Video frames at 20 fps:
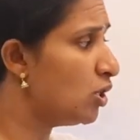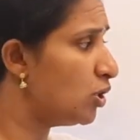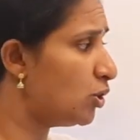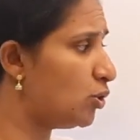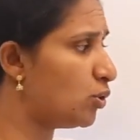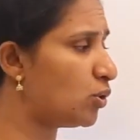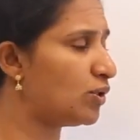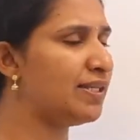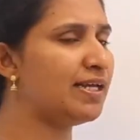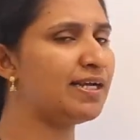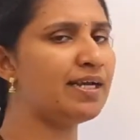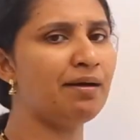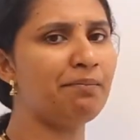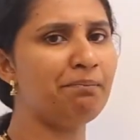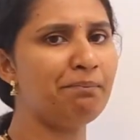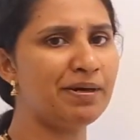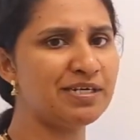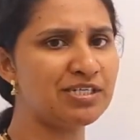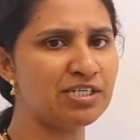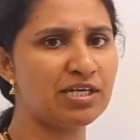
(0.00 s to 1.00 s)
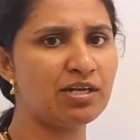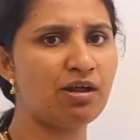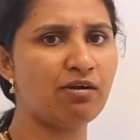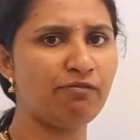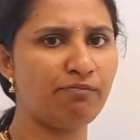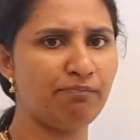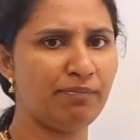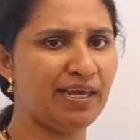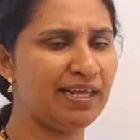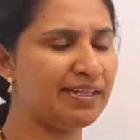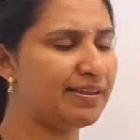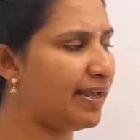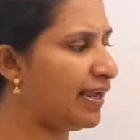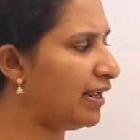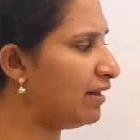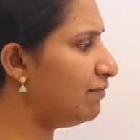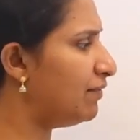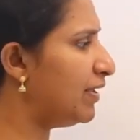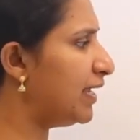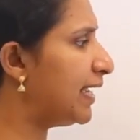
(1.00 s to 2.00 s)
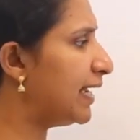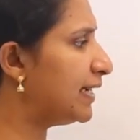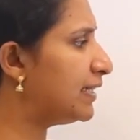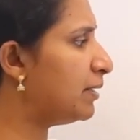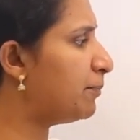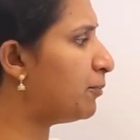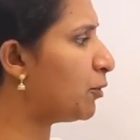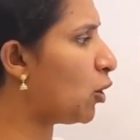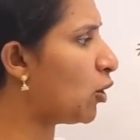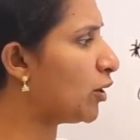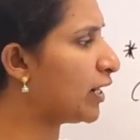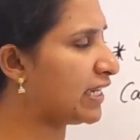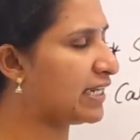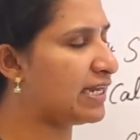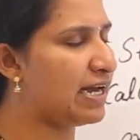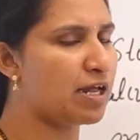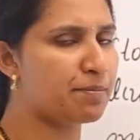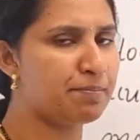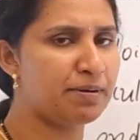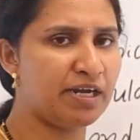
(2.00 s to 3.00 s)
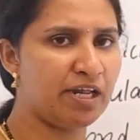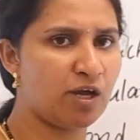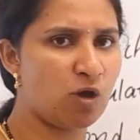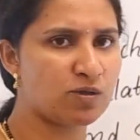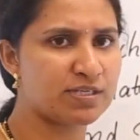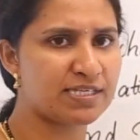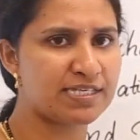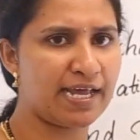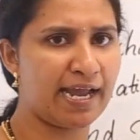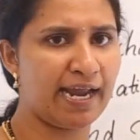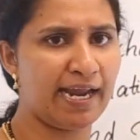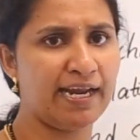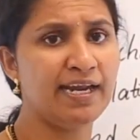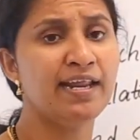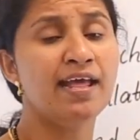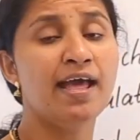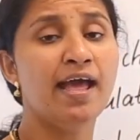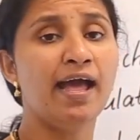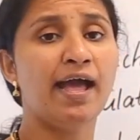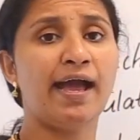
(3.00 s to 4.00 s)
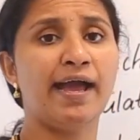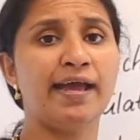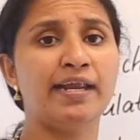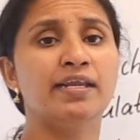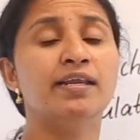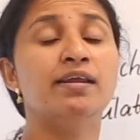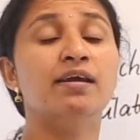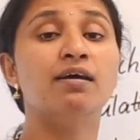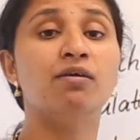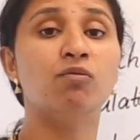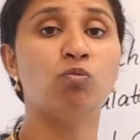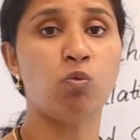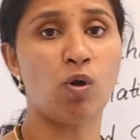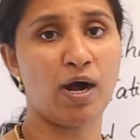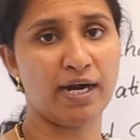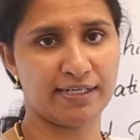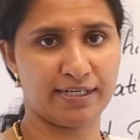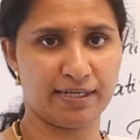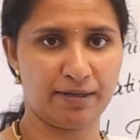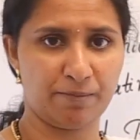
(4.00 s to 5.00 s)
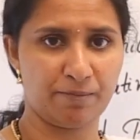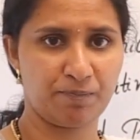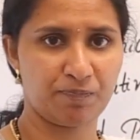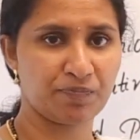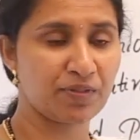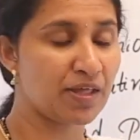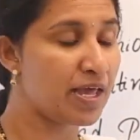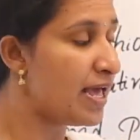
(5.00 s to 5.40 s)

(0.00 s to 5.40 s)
During the combustion of methane, we get the product carbon dioxide and water.